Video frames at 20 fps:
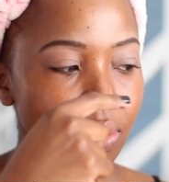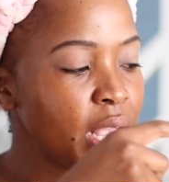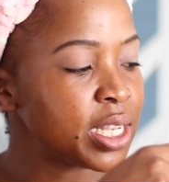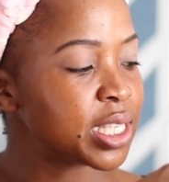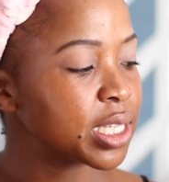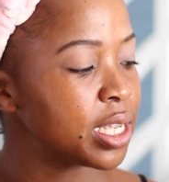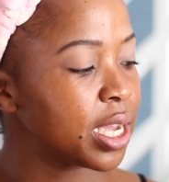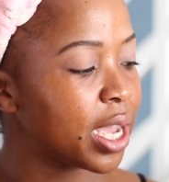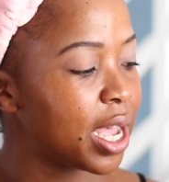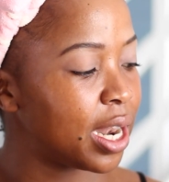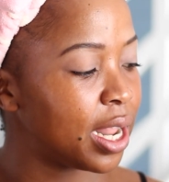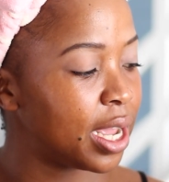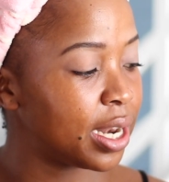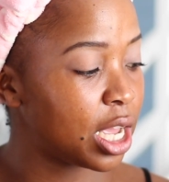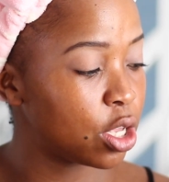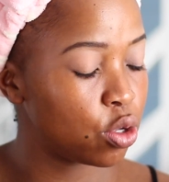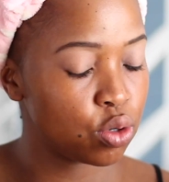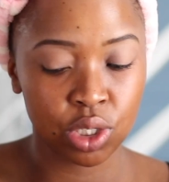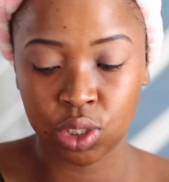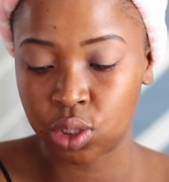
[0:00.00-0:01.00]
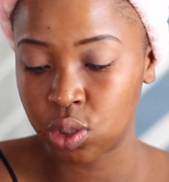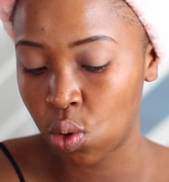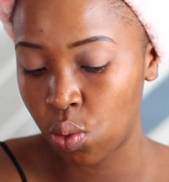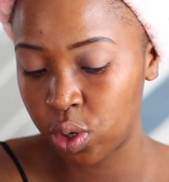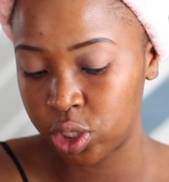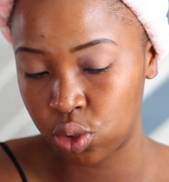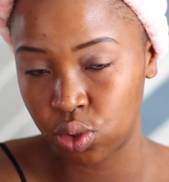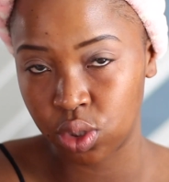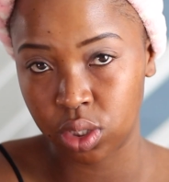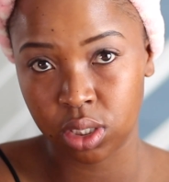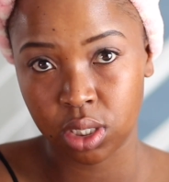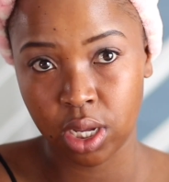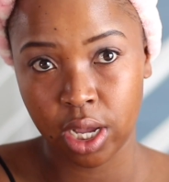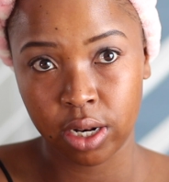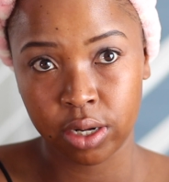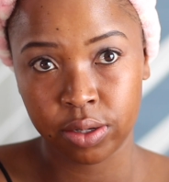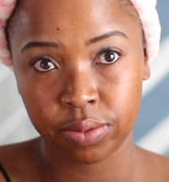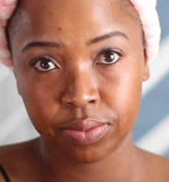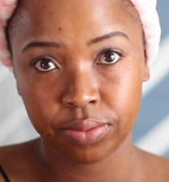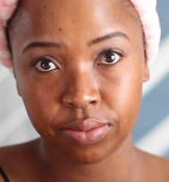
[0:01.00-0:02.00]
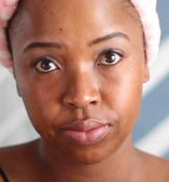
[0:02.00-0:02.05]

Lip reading: skin color, and I always use this color.